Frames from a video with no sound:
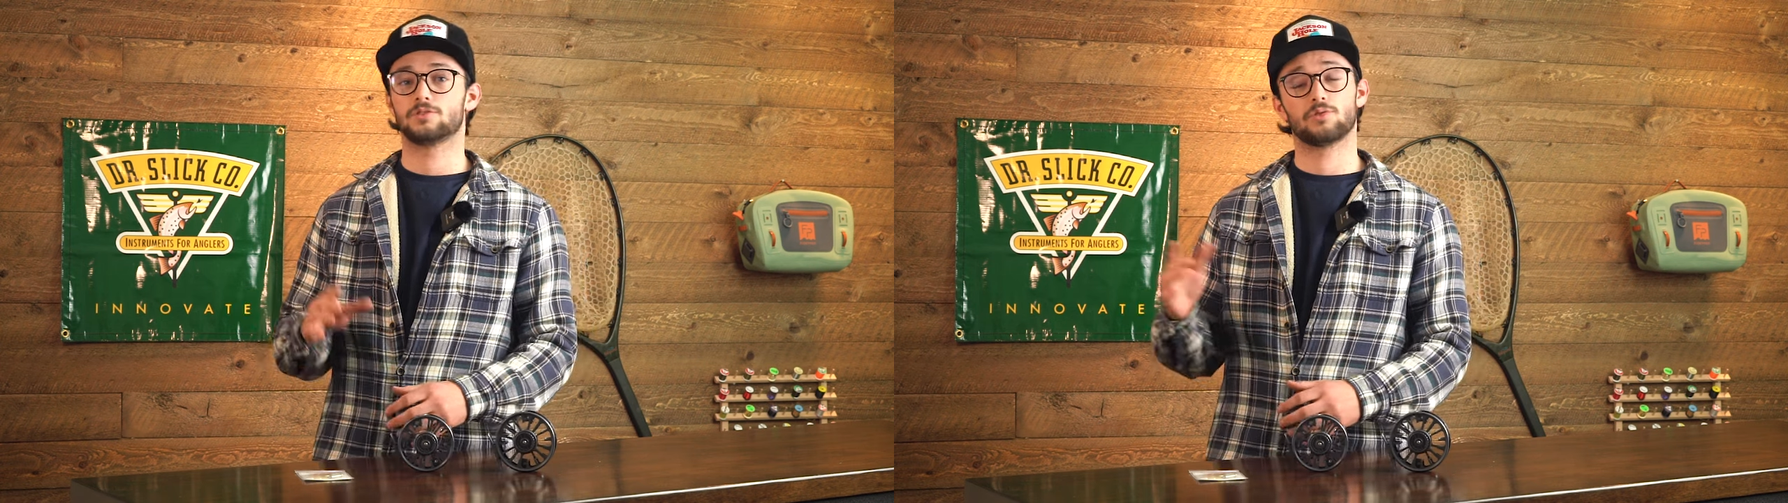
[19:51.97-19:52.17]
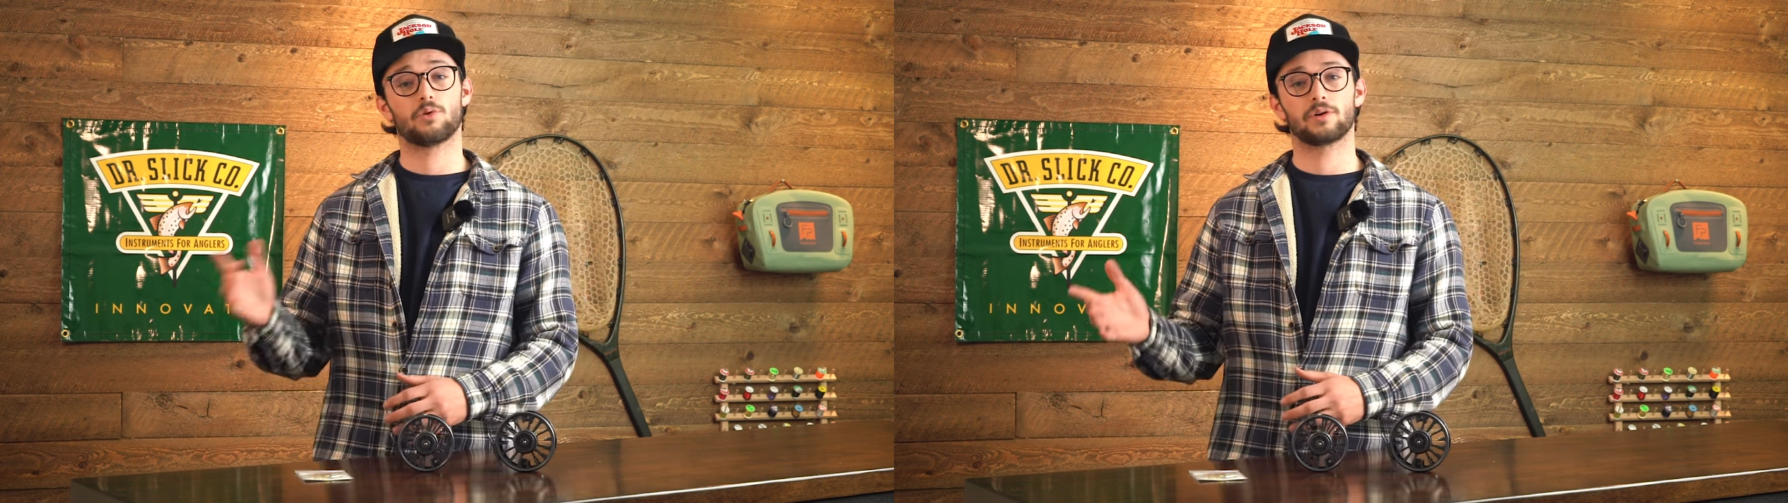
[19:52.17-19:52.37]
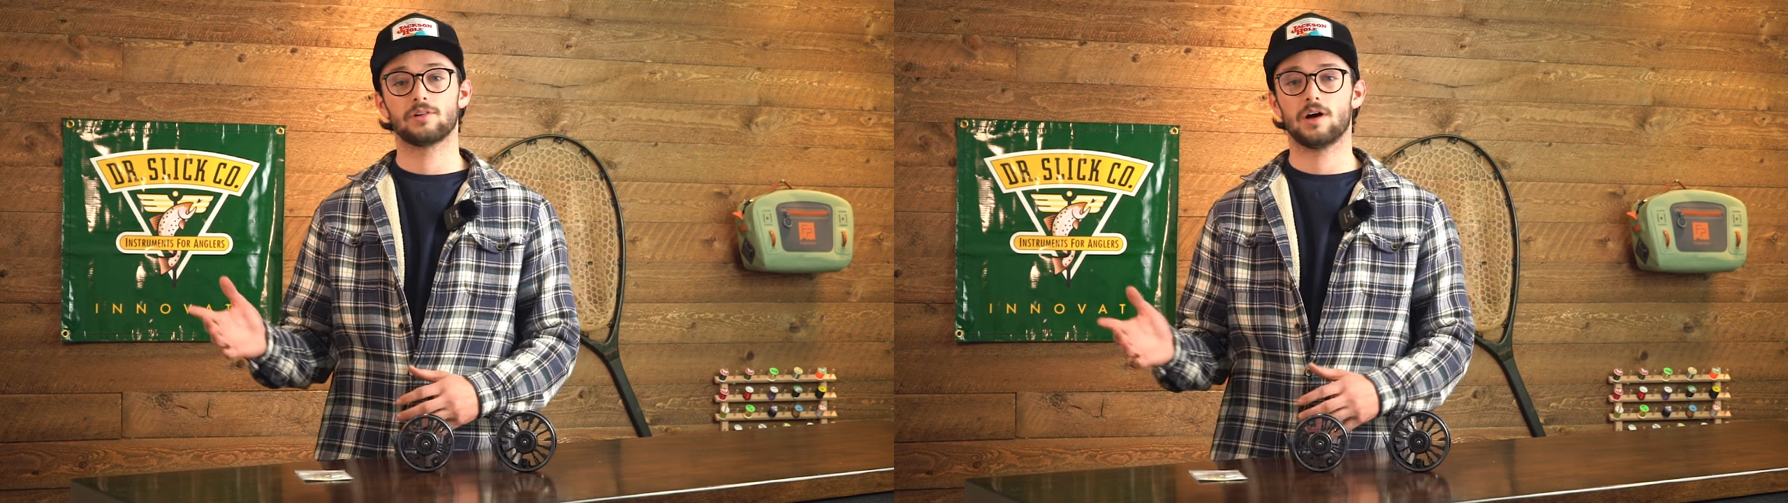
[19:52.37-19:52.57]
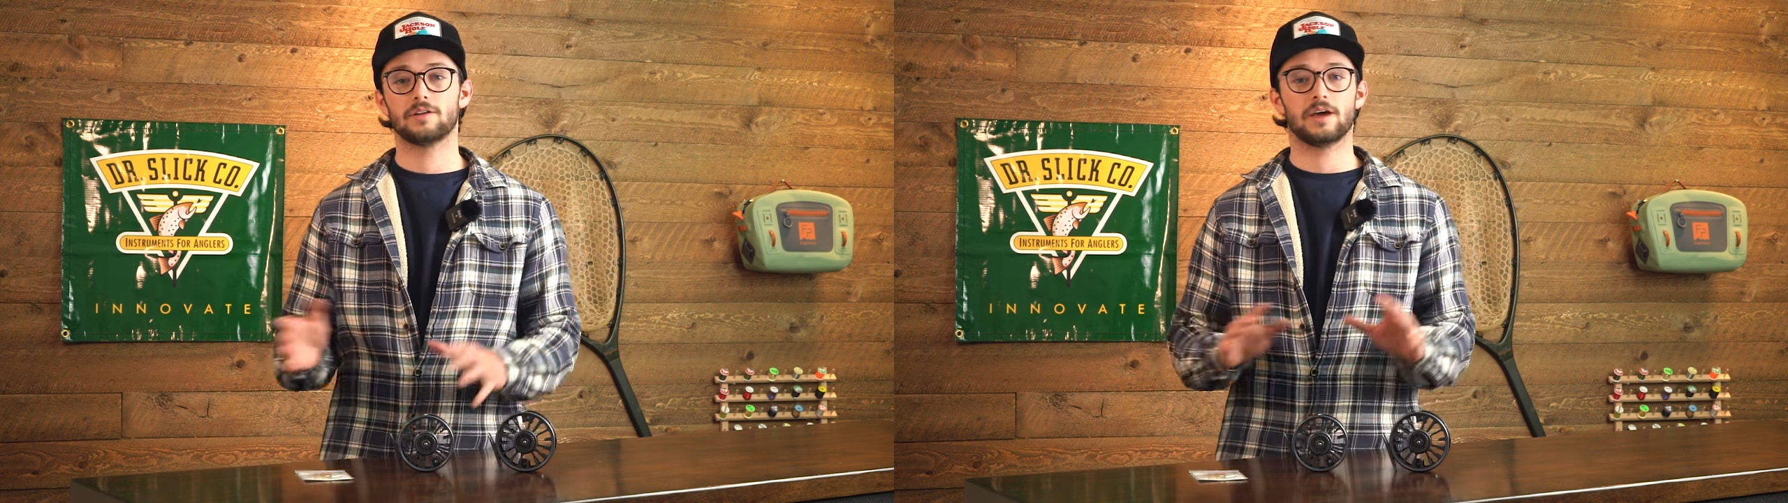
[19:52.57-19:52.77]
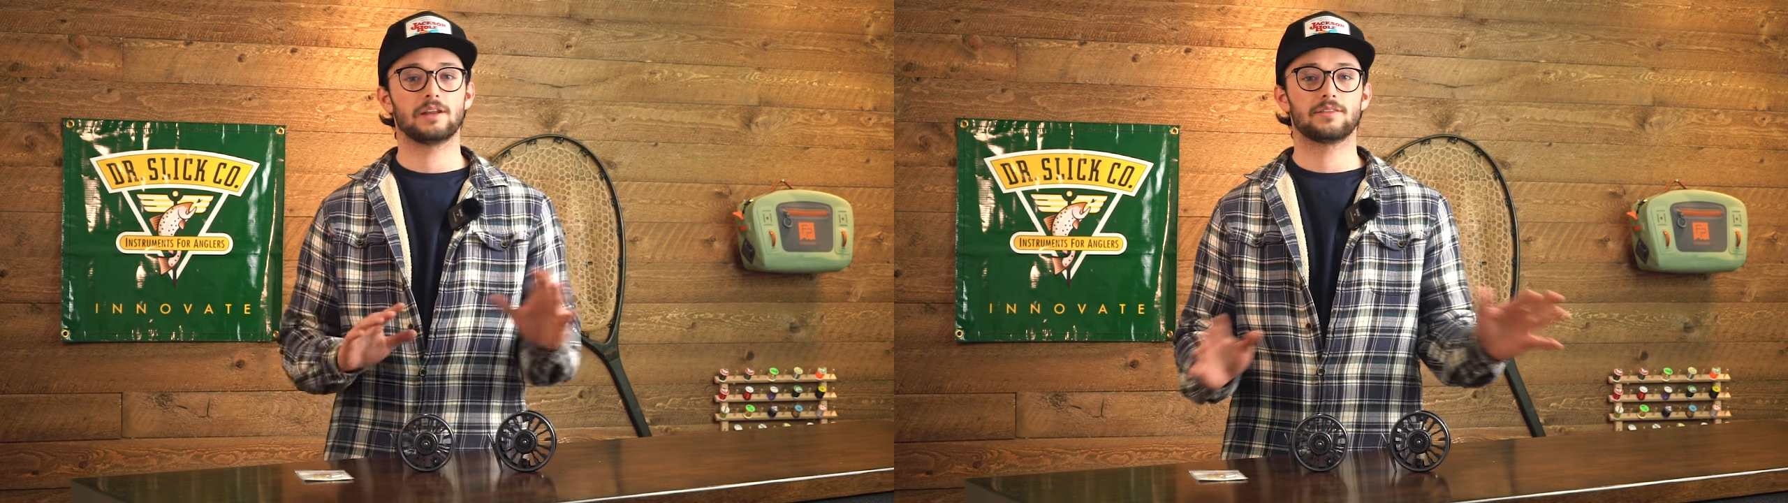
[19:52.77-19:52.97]
tutorial
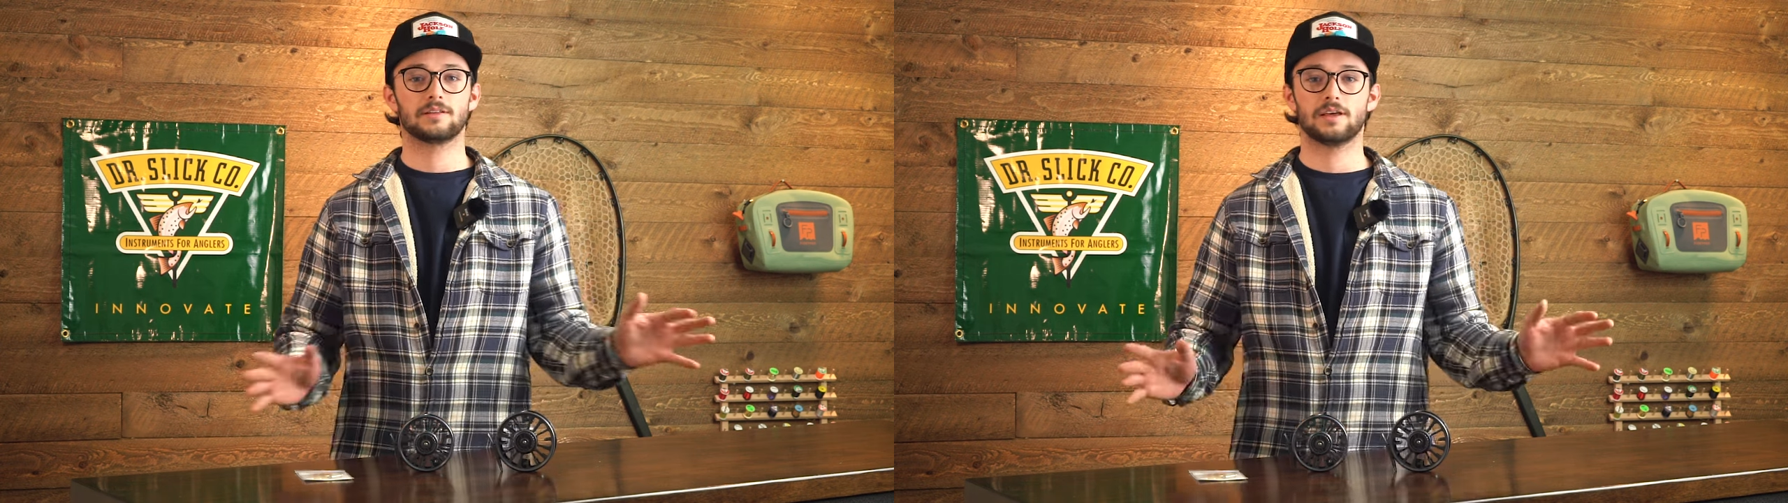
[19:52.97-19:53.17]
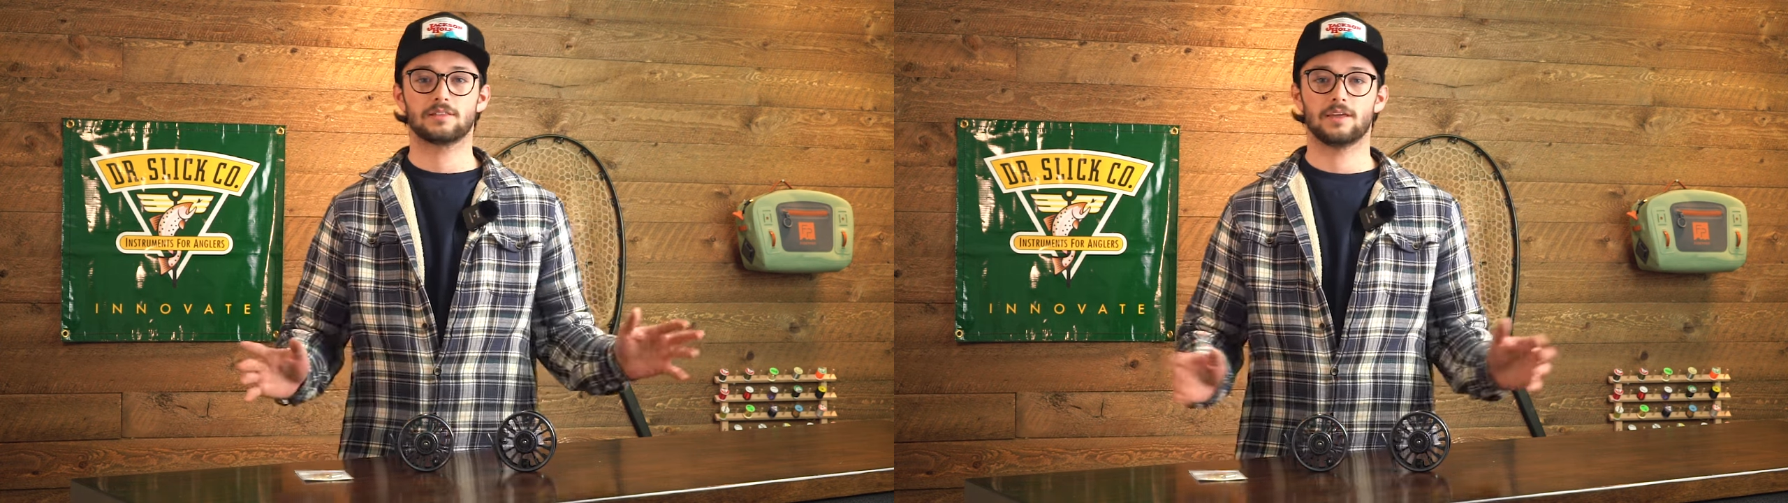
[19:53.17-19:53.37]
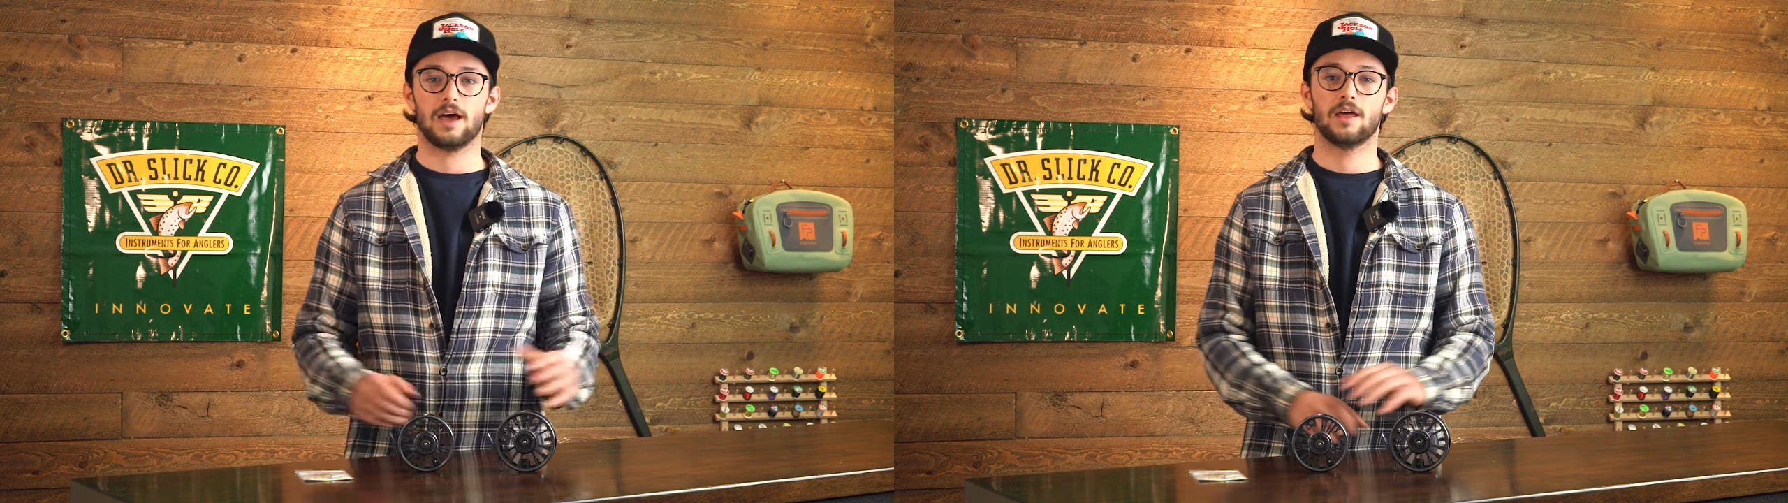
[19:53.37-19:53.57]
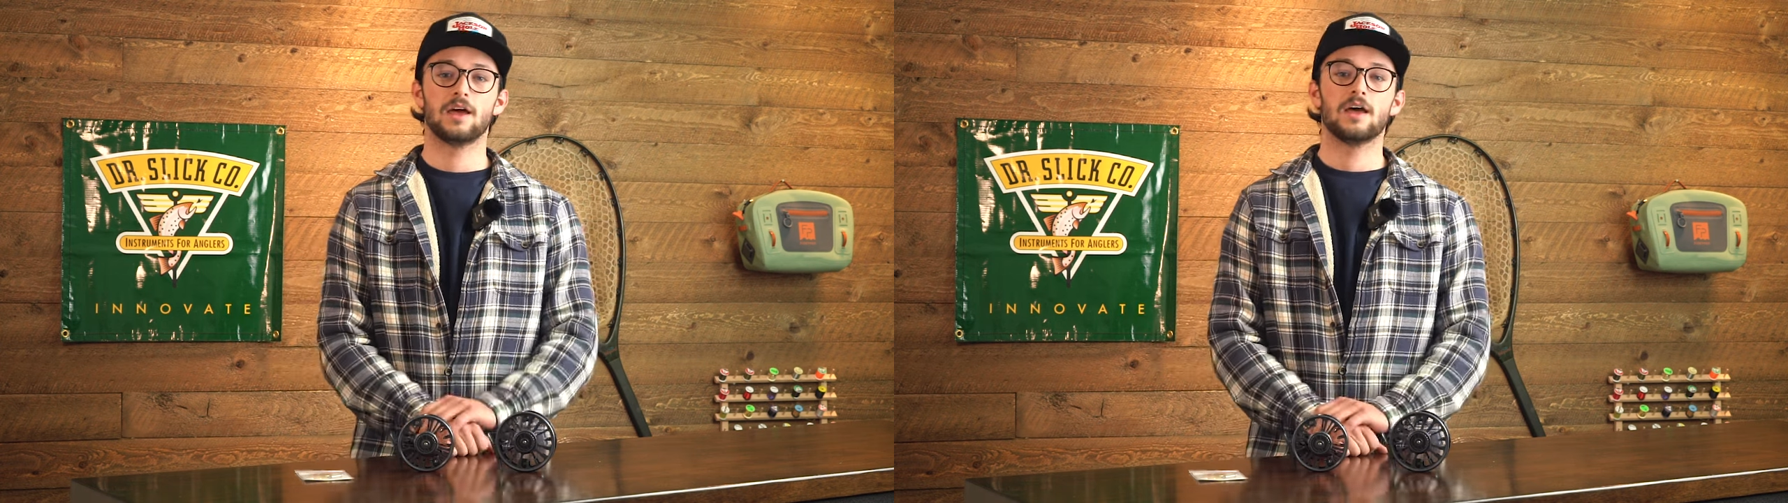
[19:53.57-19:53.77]
on, anything like that.